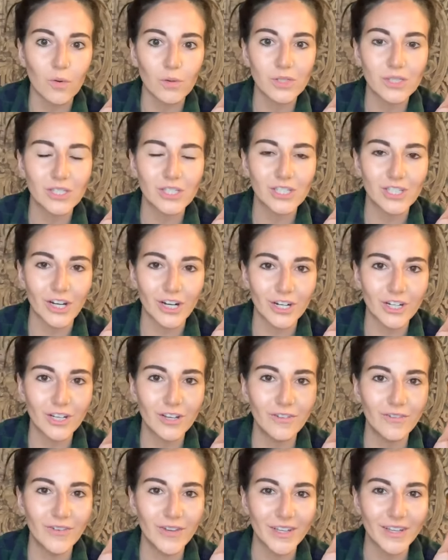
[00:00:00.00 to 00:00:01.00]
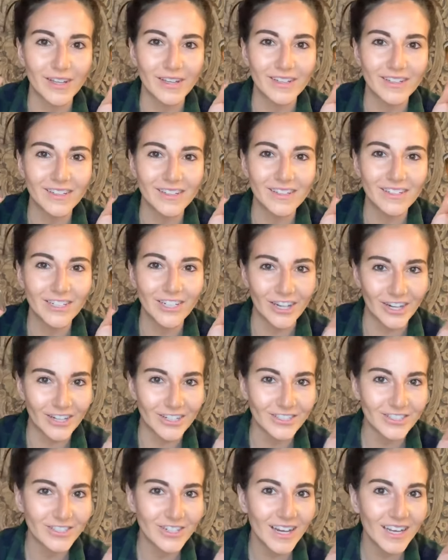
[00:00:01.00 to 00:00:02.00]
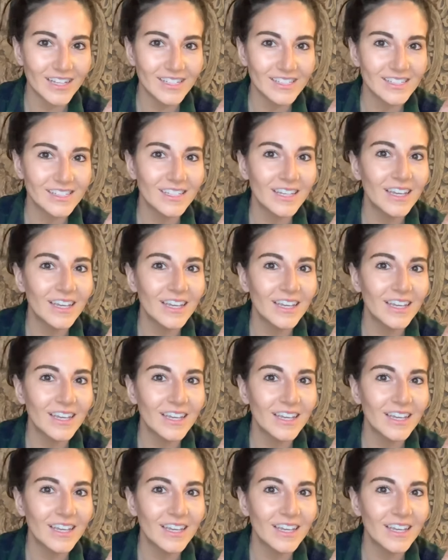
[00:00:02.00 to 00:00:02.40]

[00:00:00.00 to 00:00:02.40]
stark of a contrast.